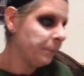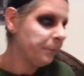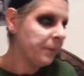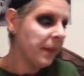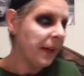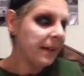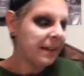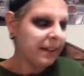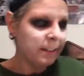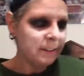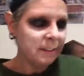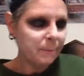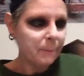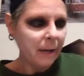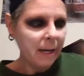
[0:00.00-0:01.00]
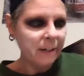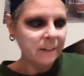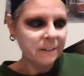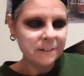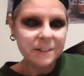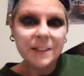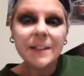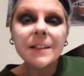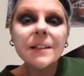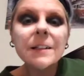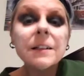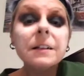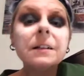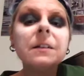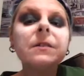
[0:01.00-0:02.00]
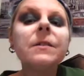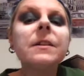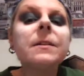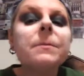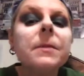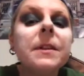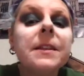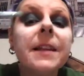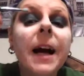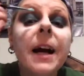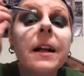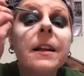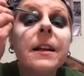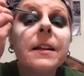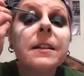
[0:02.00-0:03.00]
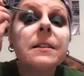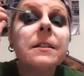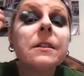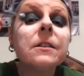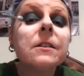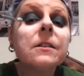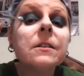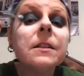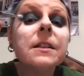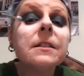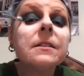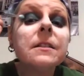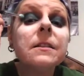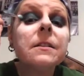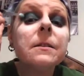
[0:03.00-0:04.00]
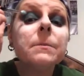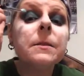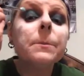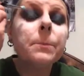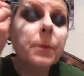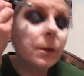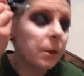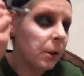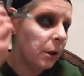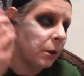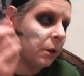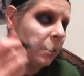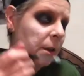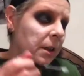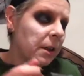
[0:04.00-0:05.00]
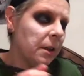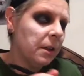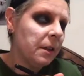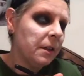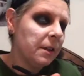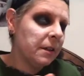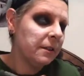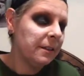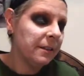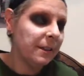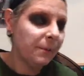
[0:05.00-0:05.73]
I think spiraling, we could put that like in the crease a little bit below the sleep